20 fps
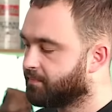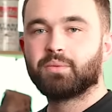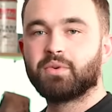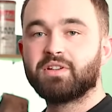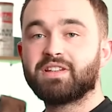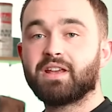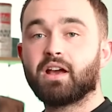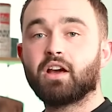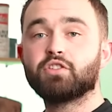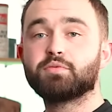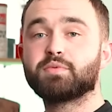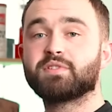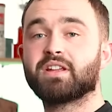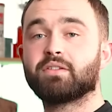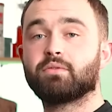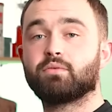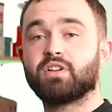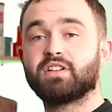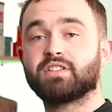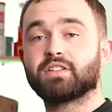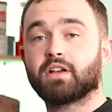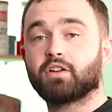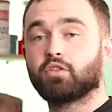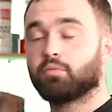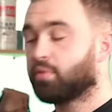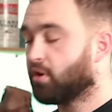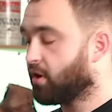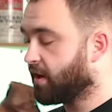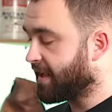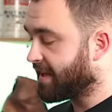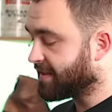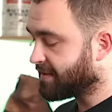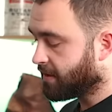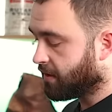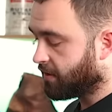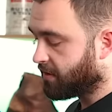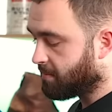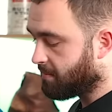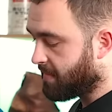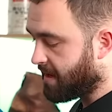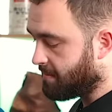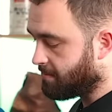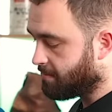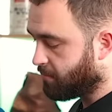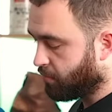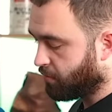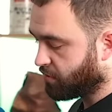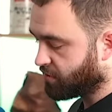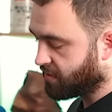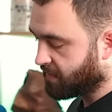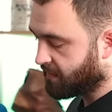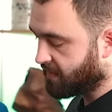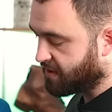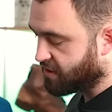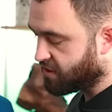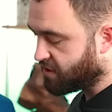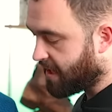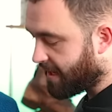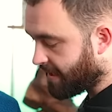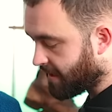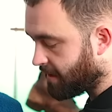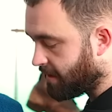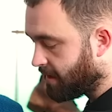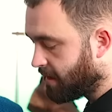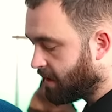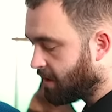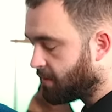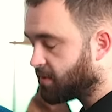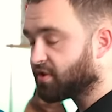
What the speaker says: We see 100% recycled polyester on the main portion of this jacket,